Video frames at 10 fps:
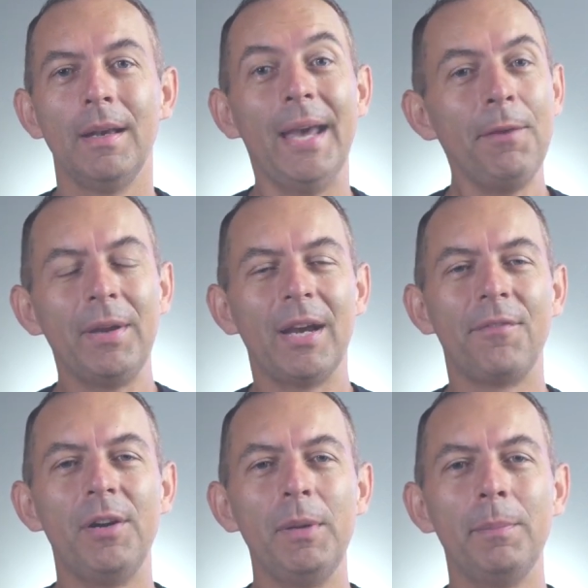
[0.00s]
Anyway, I
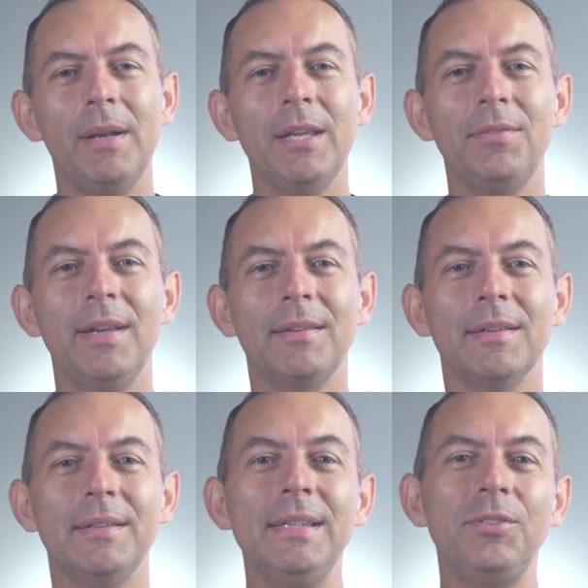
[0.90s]
firmly believe that
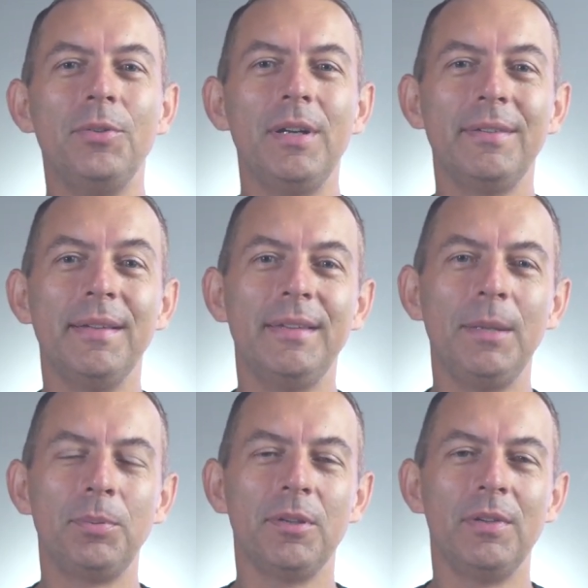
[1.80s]
uh, these drills and
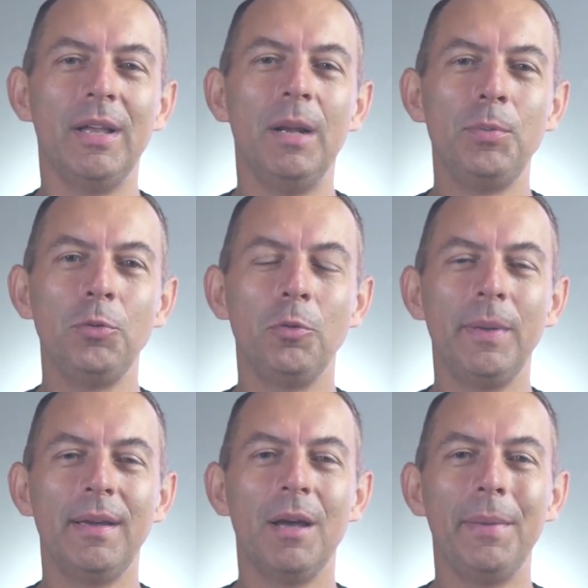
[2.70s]
tips will help you to
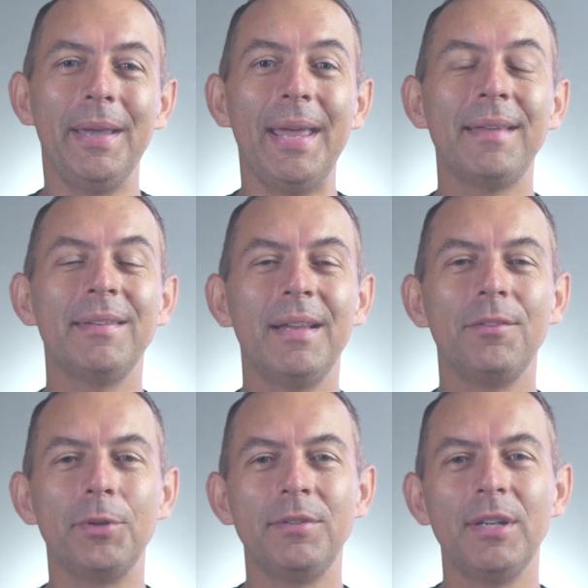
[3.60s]
become an
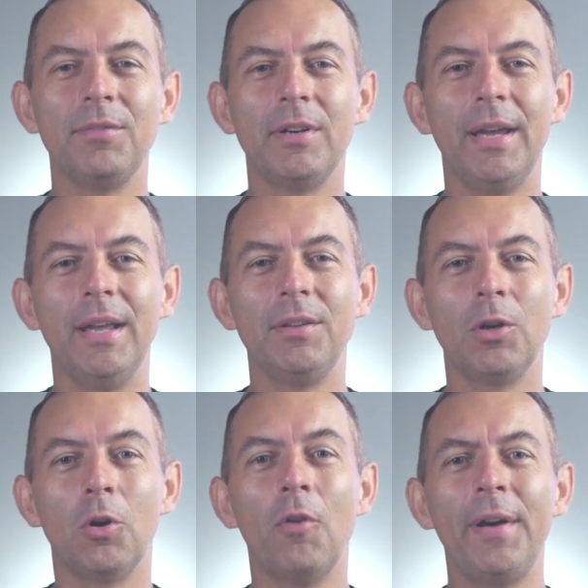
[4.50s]
excellent receiver and
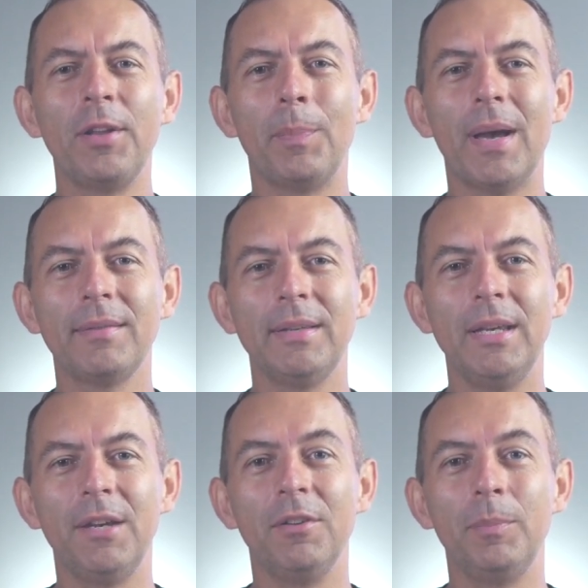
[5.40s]
your overhead
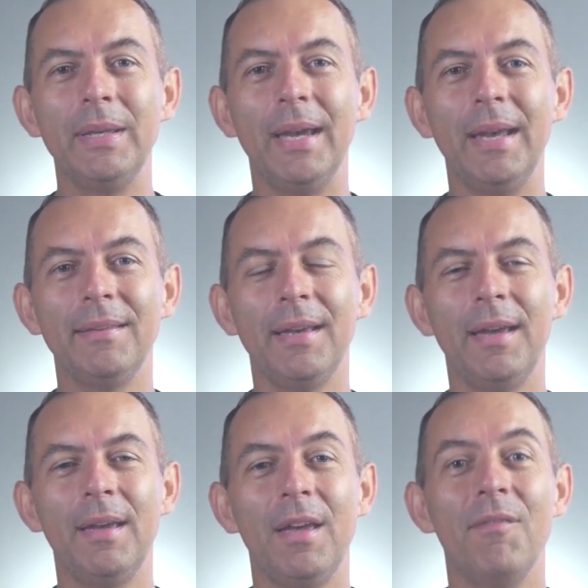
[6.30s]
passing will be at
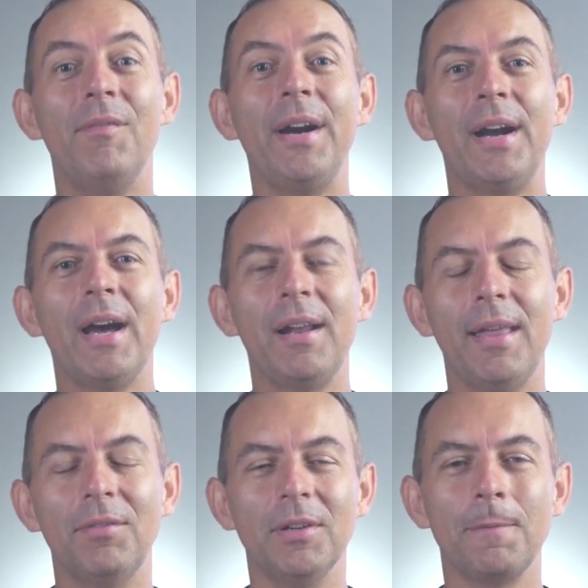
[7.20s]
a very high
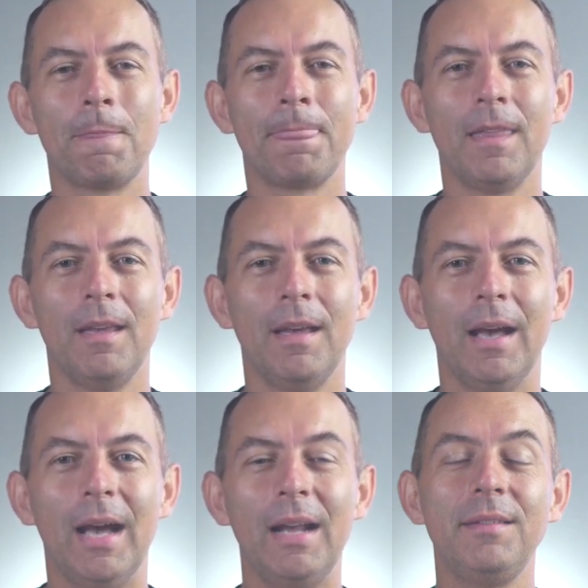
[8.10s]
level.
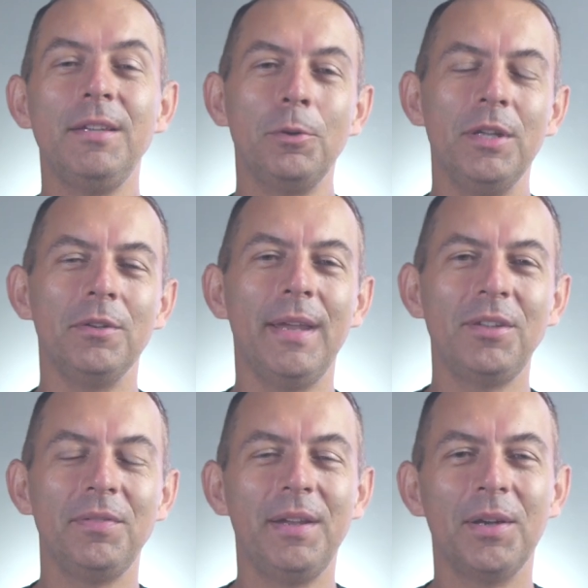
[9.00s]
I'll see you in the
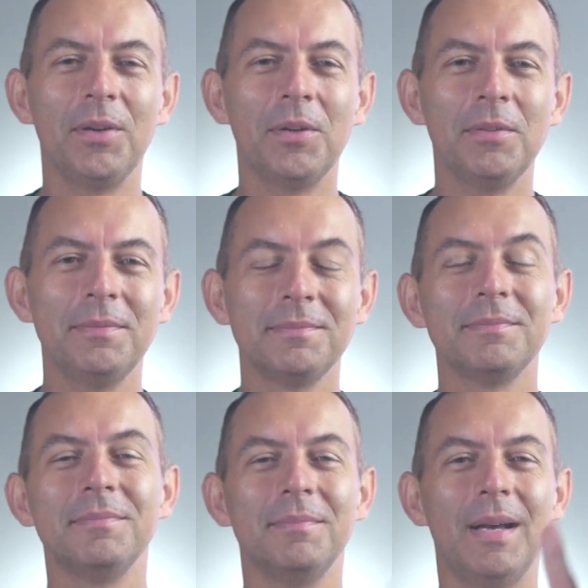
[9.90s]
next video.
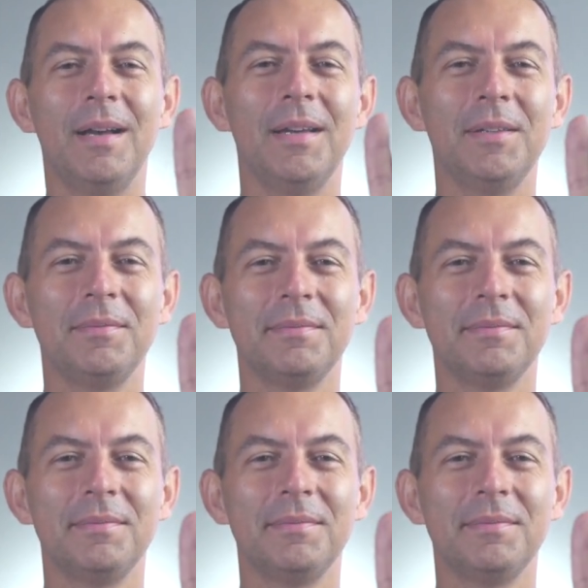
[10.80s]
Bye.